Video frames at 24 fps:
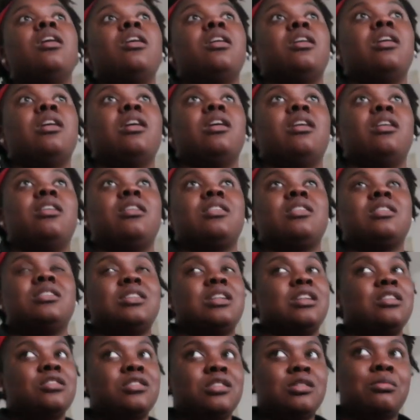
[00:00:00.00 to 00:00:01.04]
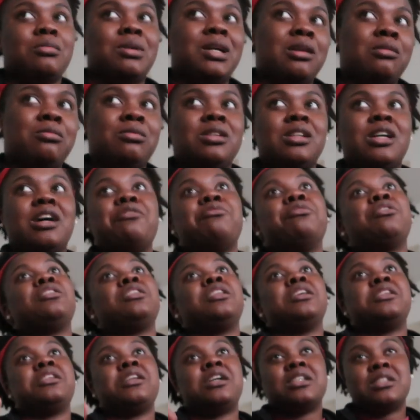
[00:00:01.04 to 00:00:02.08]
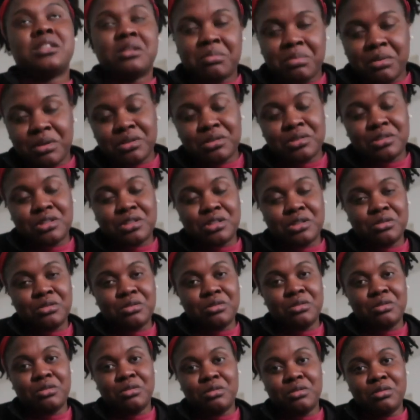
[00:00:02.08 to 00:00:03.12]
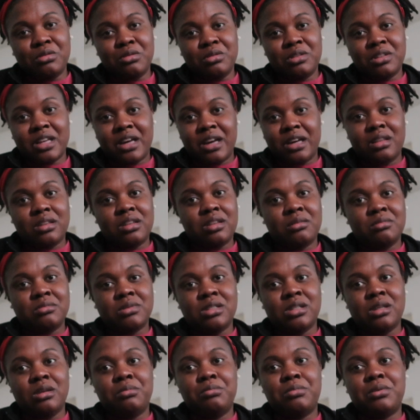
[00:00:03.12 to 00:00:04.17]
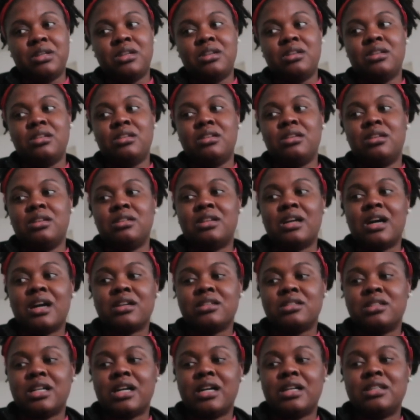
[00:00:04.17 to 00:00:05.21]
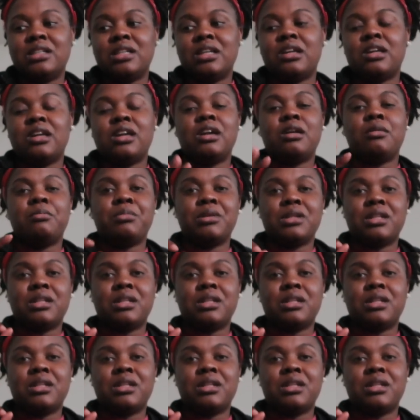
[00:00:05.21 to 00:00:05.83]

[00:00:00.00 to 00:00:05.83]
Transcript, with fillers: Because uh, I know somebody be like, well, they're not supposed to let them sleep in DockATot daycare.